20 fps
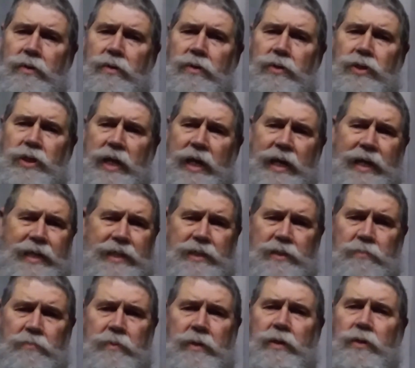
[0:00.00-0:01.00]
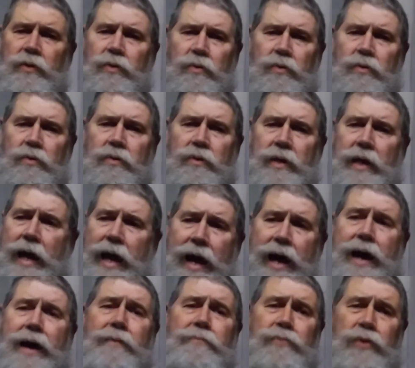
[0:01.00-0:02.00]
Change me, Lord.
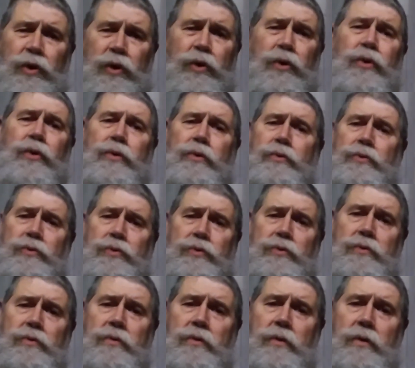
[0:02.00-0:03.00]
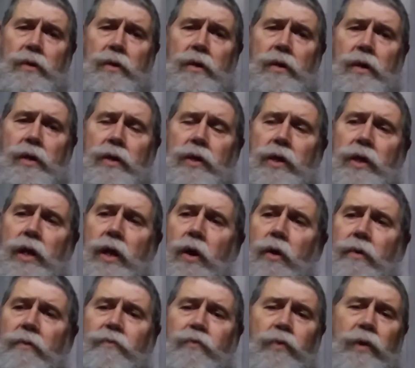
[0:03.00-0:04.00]
I'm yours. You
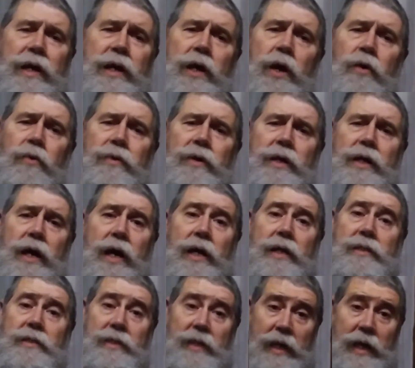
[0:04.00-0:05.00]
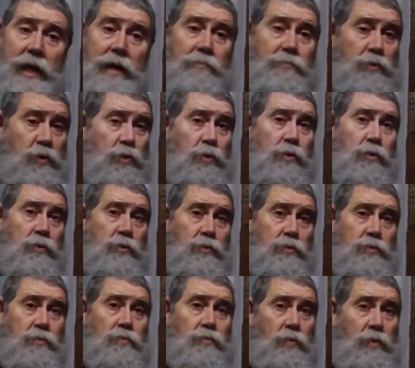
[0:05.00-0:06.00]
know, if we go to God and say, I'm
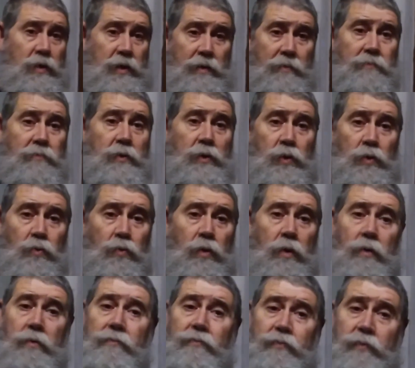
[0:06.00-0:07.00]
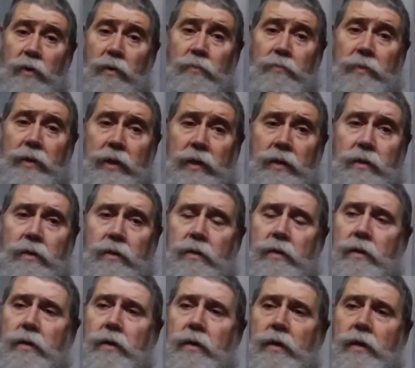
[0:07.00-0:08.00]
yours, whatever you want from me,
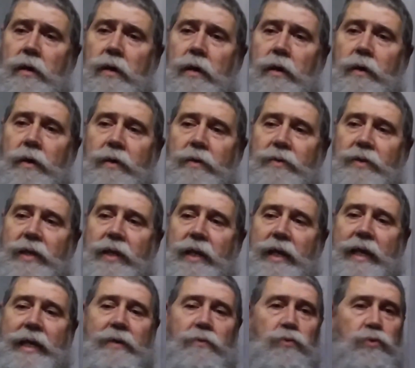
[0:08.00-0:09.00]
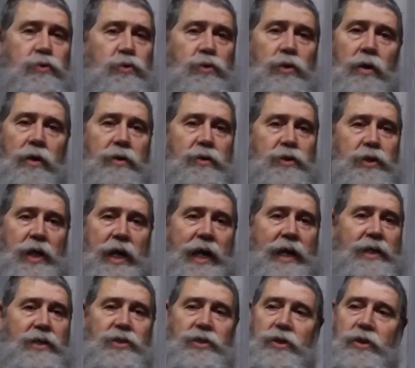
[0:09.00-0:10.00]
then he will start
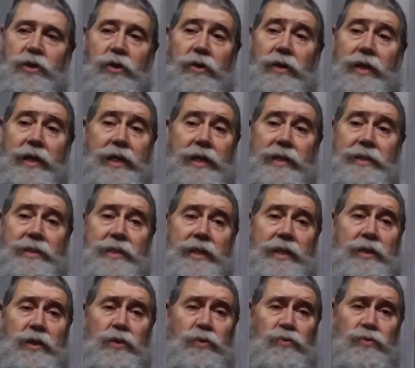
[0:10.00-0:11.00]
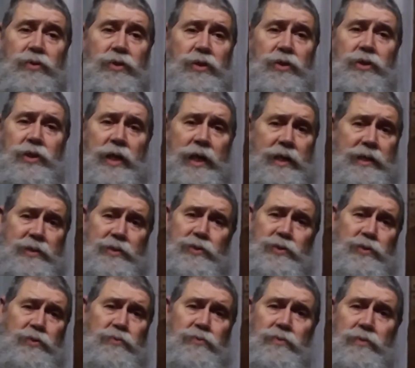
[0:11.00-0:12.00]
changing you, and he continues to change
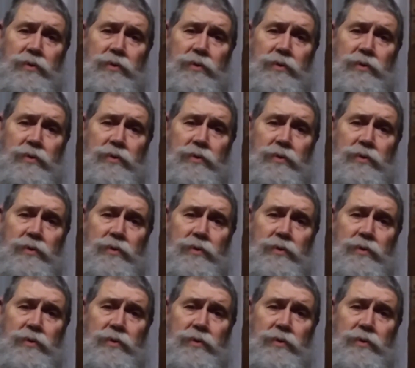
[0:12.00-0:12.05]
you.